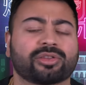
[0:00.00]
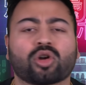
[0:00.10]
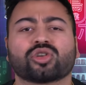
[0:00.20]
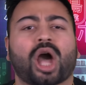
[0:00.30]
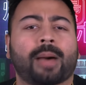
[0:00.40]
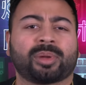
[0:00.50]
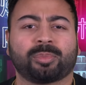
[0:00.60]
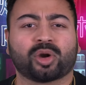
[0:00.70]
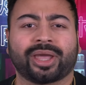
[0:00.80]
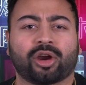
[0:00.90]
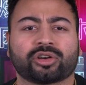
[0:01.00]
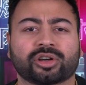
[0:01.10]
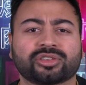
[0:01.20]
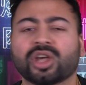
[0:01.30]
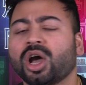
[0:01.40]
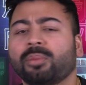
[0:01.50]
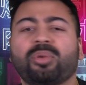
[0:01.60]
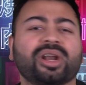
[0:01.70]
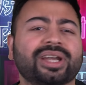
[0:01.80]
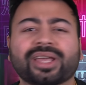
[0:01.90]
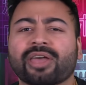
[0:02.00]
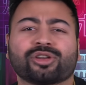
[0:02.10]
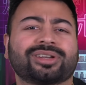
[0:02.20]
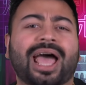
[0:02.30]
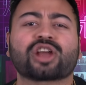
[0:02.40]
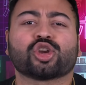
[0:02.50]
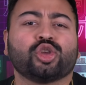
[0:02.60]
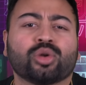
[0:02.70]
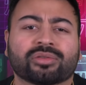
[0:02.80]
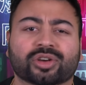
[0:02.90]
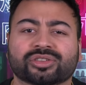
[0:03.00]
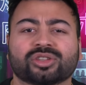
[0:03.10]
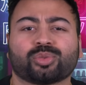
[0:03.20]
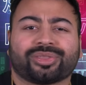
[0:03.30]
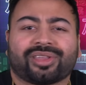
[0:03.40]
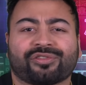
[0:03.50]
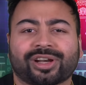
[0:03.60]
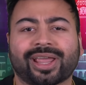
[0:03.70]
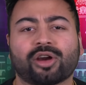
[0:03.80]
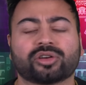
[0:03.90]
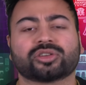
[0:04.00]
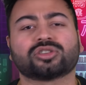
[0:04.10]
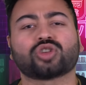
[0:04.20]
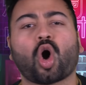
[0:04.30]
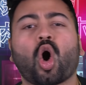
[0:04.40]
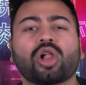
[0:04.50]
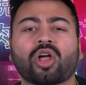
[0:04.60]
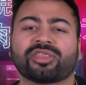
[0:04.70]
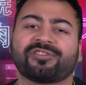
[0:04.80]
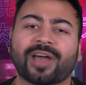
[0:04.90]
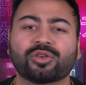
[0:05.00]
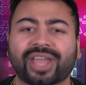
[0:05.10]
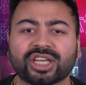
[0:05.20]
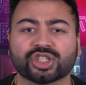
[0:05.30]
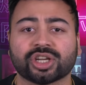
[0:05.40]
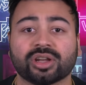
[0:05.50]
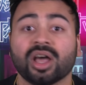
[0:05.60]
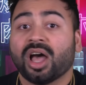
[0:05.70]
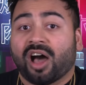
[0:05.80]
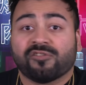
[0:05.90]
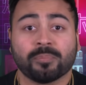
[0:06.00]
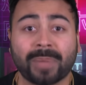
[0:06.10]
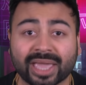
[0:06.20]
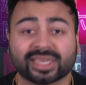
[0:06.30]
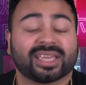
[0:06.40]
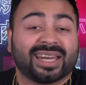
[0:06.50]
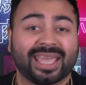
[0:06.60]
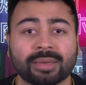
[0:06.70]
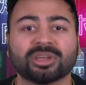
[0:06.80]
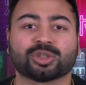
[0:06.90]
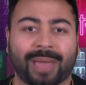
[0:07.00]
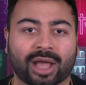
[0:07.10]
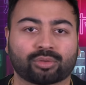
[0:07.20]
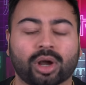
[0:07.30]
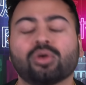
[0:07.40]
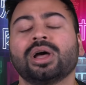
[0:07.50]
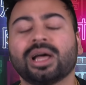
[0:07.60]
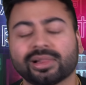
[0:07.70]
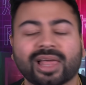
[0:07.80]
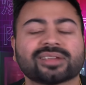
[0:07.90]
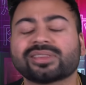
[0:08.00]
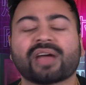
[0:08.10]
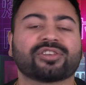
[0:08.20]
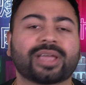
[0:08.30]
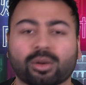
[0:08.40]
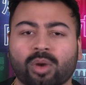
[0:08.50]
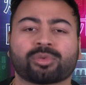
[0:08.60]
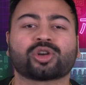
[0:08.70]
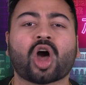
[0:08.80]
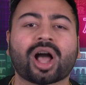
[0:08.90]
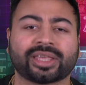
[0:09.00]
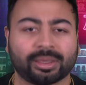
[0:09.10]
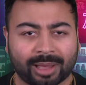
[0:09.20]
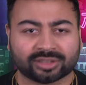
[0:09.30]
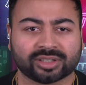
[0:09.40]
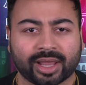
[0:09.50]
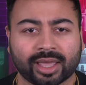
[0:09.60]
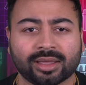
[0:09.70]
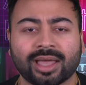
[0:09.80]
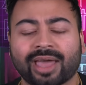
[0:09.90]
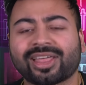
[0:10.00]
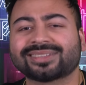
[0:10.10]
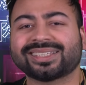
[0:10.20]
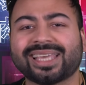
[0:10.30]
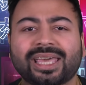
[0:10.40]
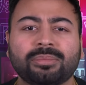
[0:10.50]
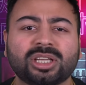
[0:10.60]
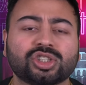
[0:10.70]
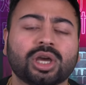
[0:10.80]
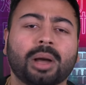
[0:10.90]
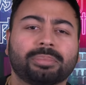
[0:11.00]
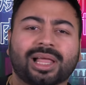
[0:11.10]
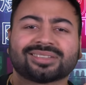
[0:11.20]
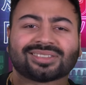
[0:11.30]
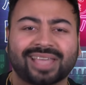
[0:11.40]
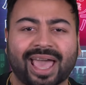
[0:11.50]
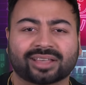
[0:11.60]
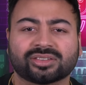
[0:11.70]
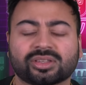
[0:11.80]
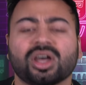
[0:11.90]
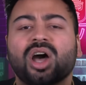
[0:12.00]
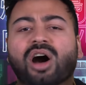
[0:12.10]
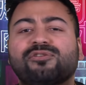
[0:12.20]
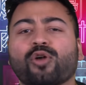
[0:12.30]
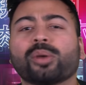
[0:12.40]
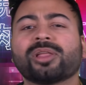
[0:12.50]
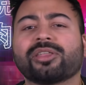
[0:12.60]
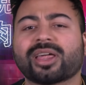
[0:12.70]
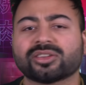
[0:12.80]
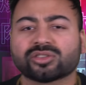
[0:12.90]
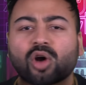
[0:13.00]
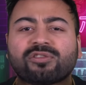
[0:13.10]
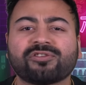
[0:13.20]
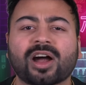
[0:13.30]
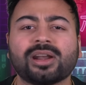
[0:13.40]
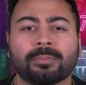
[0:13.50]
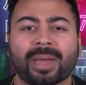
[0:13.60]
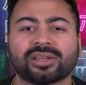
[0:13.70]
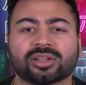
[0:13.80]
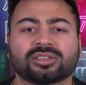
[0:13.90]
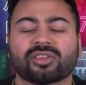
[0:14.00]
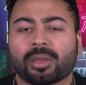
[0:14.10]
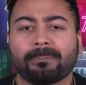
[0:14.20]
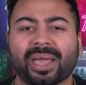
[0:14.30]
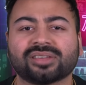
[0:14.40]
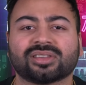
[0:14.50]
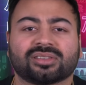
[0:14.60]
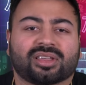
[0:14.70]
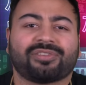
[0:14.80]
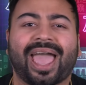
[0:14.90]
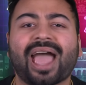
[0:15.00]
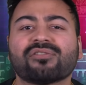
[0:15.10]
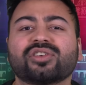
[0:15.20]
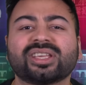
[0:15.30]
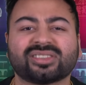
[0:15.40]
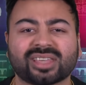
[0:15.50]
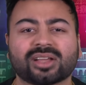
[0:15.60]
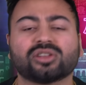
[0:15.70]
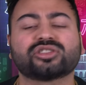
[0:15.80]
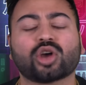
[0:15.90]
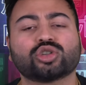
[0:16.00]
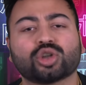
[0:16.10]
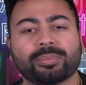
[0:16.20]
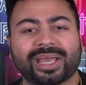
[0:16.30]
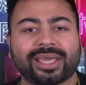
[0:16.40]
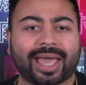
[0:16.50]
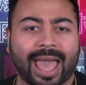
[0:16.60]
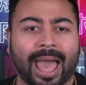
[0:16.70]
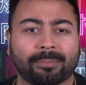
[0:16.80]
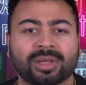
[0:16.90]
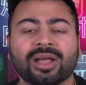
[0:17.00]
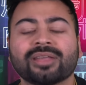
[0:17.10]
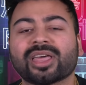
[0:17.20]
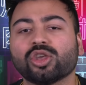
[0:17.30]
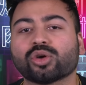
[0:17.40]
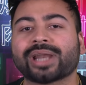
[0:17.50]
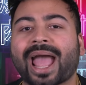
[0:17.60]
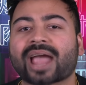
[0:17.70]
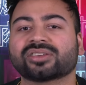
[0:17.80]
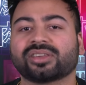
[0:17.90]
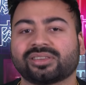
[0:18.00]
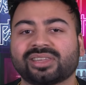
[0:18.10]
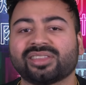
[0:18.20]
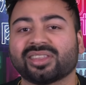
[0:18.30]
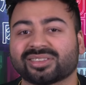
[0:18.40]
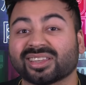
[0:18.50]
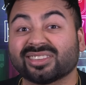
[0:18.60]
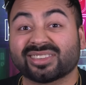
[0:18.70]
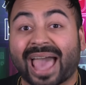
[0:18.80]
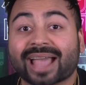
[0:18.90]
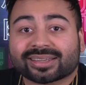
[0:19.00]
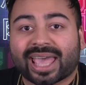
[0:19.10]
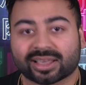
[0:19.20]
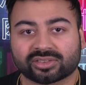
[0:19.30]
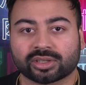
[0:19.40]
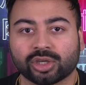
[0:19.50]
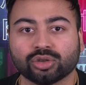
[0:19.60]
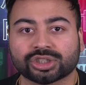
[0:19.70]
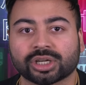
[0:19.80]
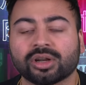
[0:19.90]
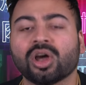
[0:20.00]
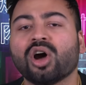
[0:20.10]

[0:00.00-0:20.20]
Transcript: their own comic book characters, putting together entire universes with different characters all on the foundation of making an image macro, let us not forget what we're talking about today. And that's image plus text, a formula that is so fundamental to the basis of every single social media app that you can actually see this exact execution